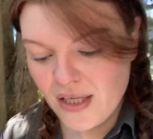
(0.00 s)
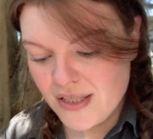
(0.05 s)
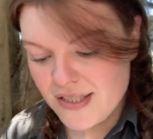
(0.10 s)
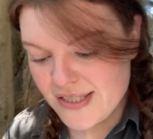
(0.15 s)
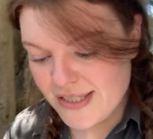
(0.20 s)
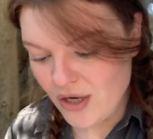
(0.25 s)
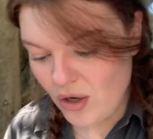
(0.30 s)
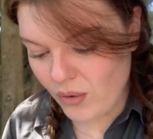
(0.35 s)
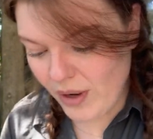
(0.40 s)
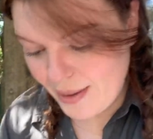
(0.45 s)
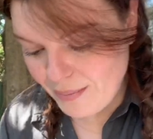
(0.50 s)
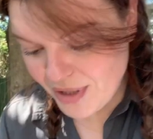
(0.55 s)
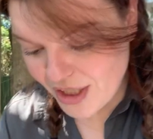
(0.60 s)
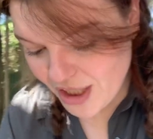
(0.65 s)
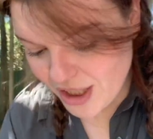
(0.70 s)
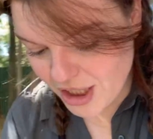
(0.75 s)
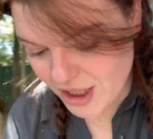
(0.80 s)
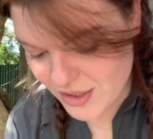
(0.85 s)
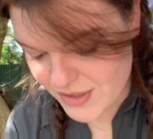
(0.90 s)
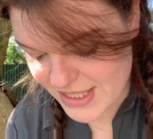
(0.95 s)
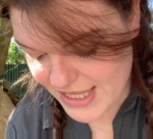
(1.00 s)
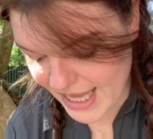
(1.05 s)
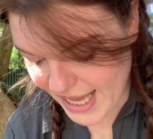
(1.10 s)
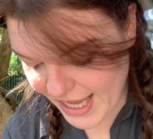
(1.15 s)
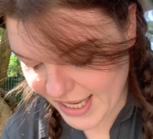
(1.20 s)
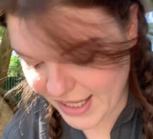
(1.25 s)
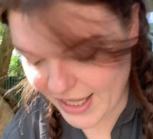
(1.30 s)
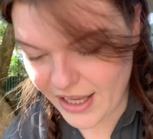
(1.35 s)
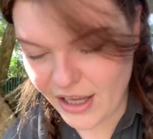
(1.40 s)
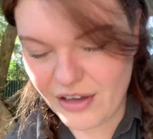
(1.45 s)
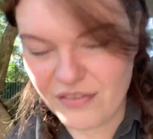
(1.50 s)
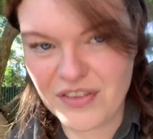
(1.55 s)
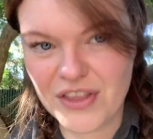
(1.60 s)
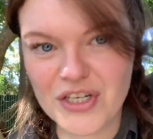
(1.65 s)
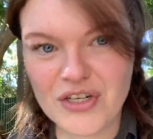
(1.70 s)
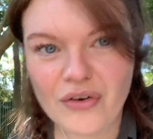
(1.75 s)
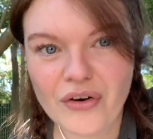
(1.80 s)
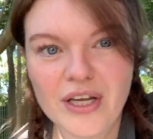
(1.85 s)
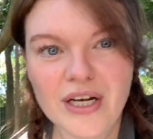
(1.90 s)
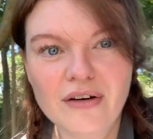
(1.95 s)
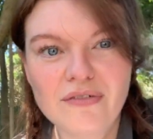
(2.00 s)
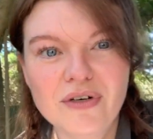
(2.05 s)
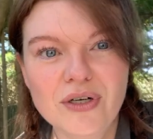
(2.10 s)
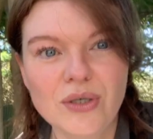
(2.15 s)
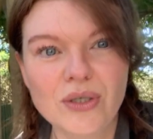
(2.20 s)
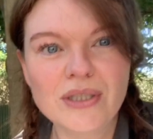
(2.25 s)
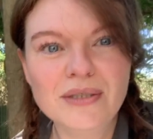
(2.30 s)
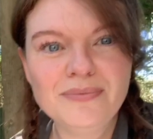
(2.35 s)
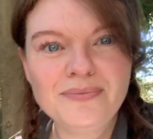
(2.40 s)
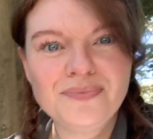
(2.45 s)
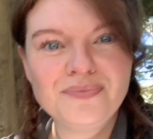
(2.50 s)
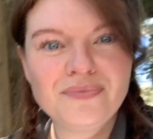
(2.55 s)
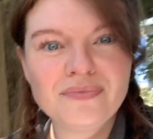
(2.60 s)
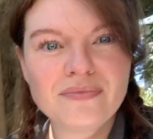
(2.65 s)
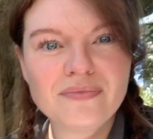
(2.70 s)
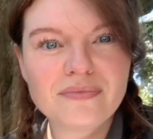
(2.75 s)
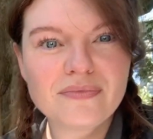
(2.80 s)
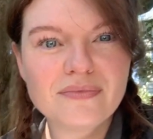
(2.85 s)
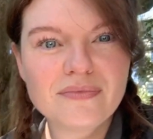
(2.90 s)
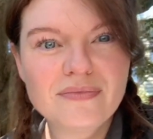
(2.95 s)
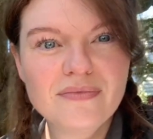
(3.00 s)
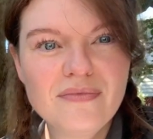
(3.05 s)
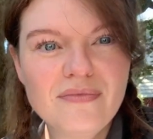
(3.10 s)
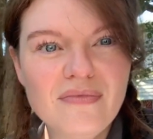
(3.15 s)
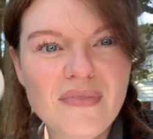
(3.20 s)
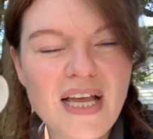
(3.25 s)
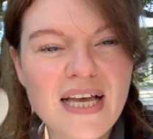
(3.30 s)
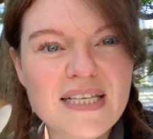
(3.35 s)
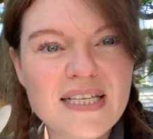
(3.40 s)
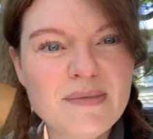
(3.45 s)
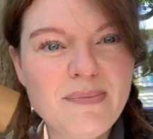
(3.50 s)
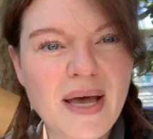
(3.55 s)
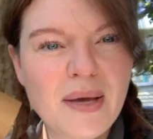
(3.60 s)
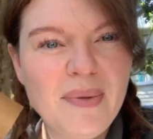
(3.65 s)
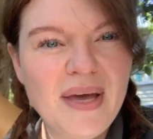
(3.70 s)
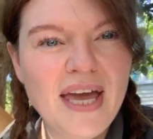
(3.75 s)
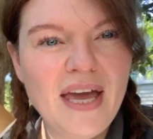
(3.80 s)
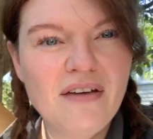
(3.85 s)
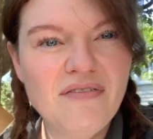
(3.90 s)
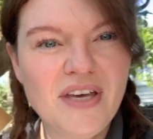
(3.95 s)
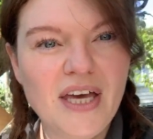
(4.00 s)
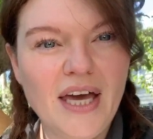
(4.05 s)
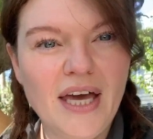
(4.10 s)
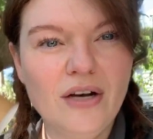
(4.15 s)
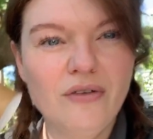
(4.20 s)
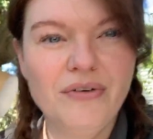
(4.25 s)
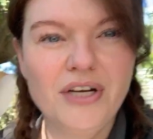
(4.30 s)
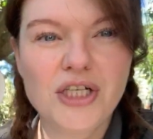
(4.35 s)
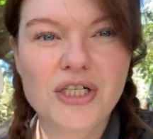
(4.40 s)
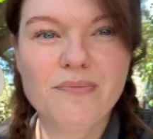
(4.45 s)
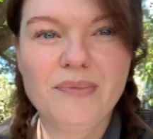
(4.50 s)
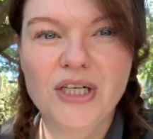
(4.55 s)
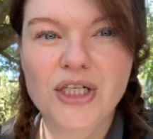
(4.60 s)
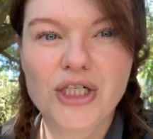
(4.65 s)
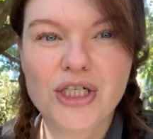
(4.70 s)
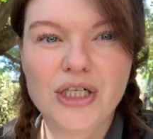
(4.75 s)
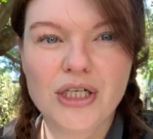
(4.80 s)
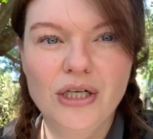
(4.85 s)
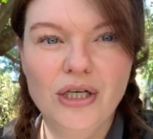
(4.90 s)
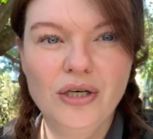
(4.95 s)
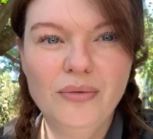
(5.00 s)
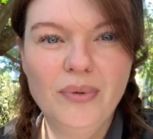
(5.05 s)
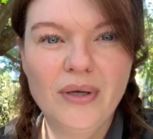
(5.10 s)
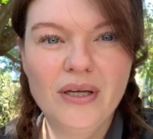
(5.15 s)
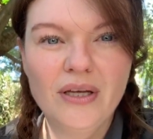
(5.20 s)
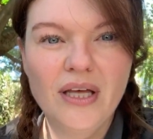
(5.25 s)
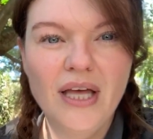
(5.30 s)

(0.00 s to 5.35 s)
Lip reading: So I'm gonna use the inner of the toilet roll as my behavior enrichment tube.